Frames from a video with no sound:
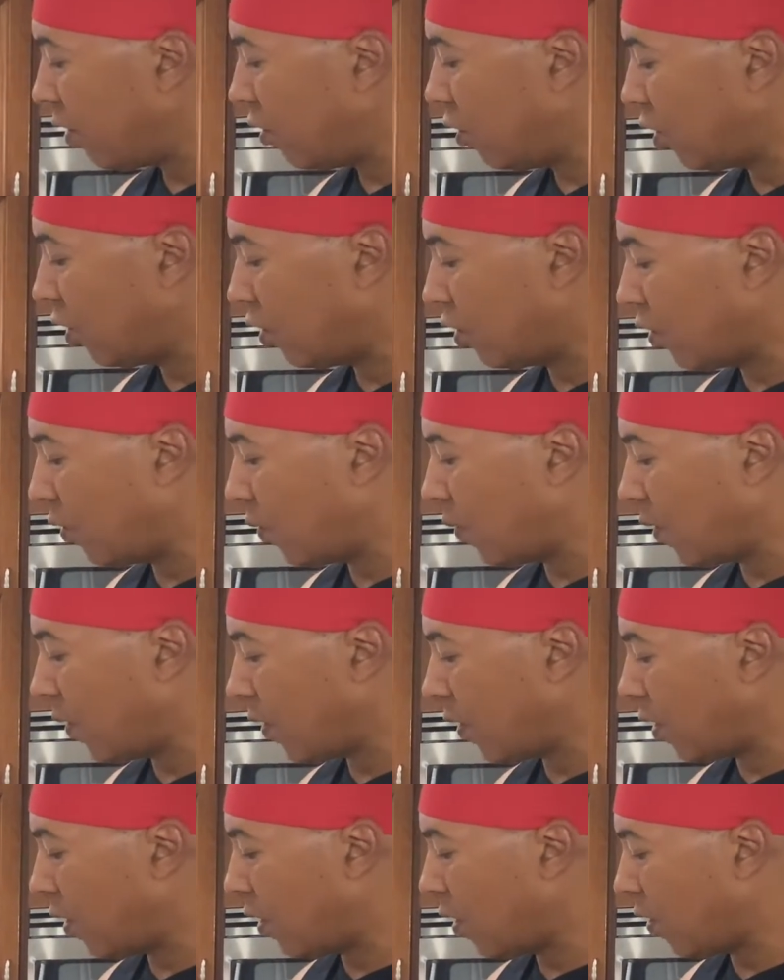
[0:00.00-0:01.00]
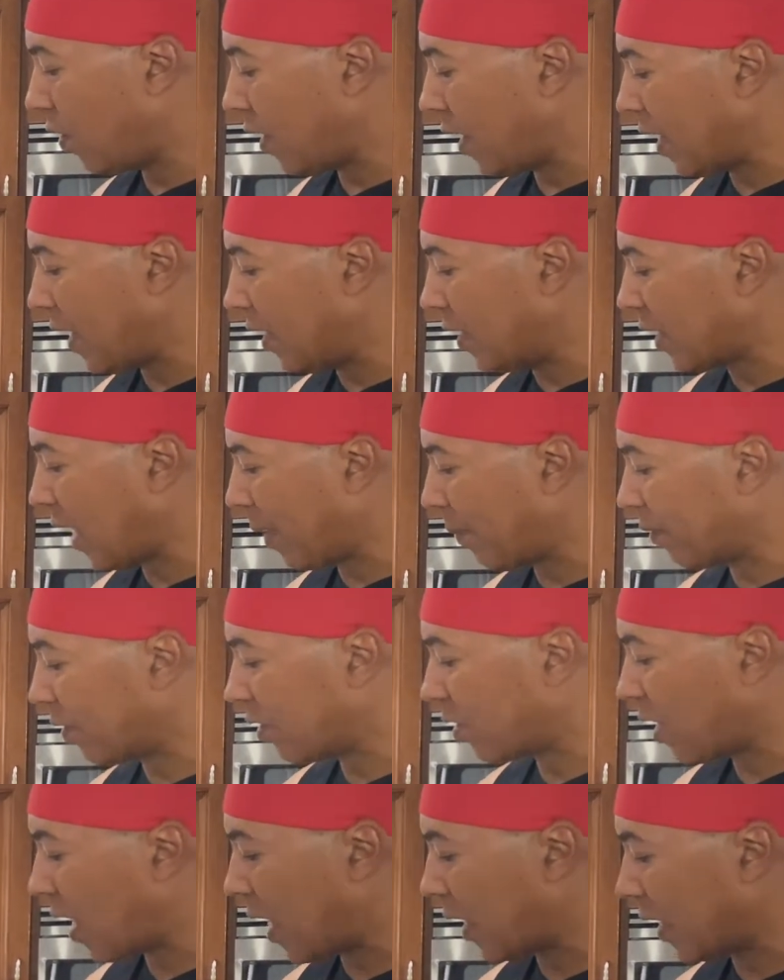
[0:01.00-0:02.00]
You can do any type of
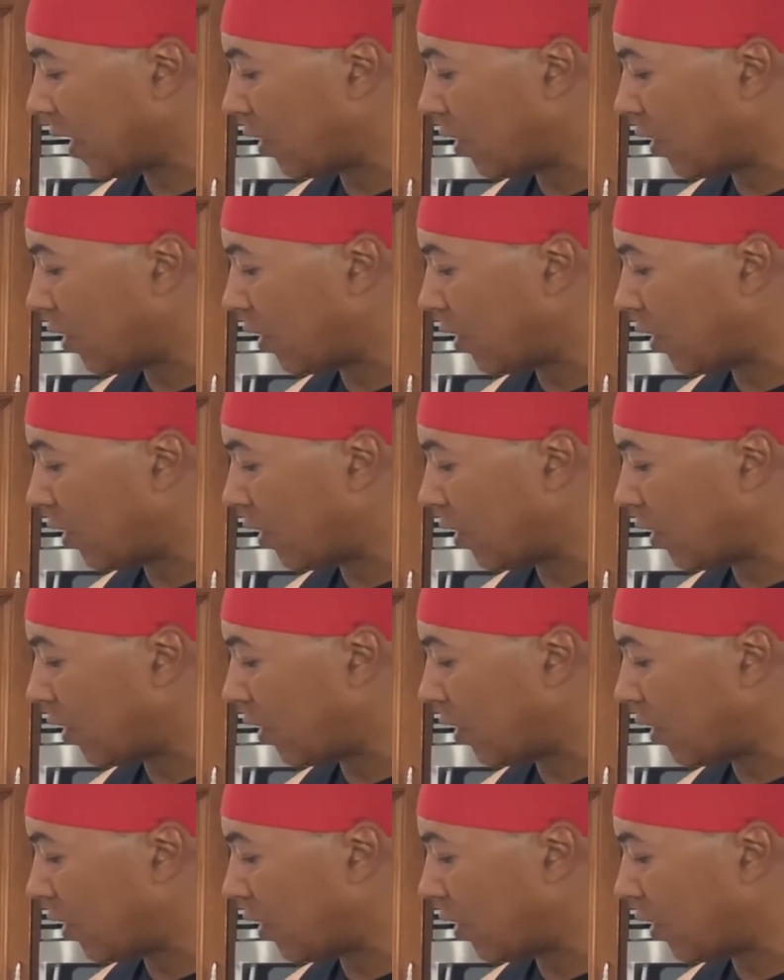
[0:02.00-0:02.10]
stock